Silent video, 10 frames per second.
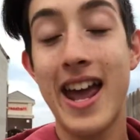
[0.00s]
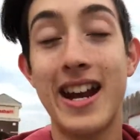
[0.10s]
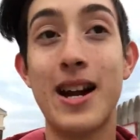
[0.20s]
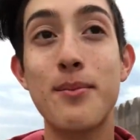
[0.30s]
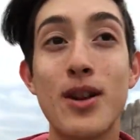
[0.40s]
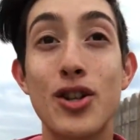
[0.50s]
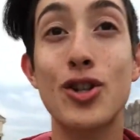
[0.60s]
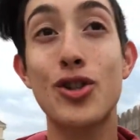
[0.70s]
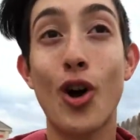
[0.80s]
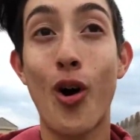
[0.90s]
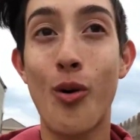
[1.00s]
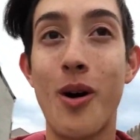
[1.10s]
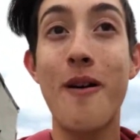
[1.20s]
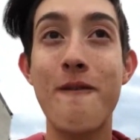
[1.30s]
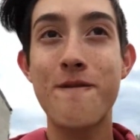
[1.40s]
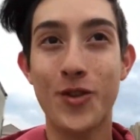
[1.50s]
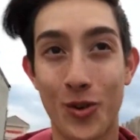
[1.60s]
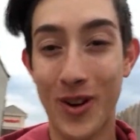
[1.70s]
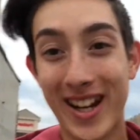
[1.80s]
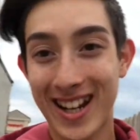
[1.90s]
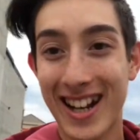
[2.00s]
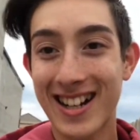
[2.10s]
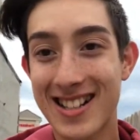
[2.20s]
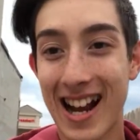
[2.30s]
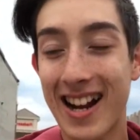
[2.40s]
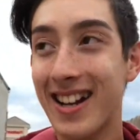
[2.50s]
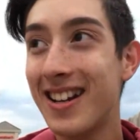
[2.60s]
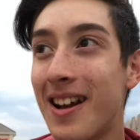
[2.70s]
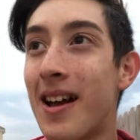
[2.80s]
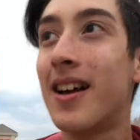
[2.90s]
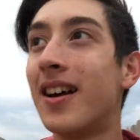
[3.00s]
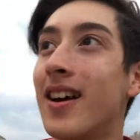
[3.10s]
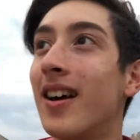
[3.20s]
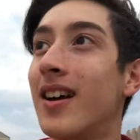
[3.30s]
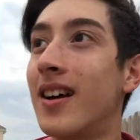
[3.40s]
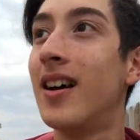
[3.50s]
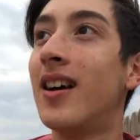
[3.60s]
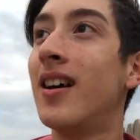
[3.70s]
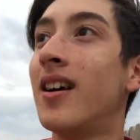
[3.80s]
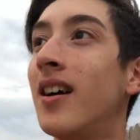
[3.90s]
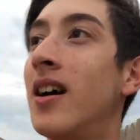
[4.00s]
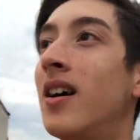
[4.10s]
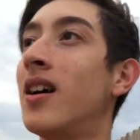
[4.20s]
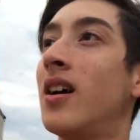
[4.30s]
and I'm so freaking excited. Wait, is the McAlister's right there?